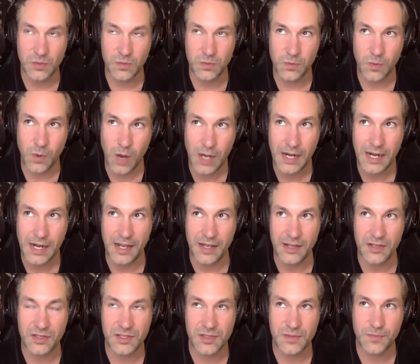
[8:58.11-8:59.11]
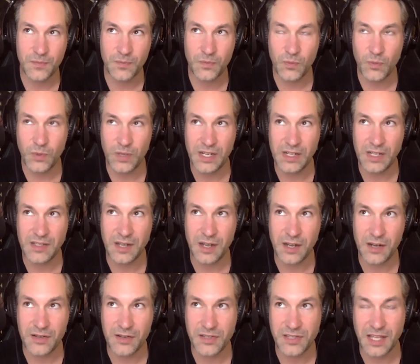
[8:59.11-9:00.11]
One is, we need to
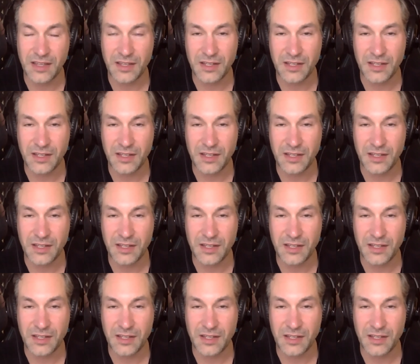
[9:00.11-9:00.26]
understand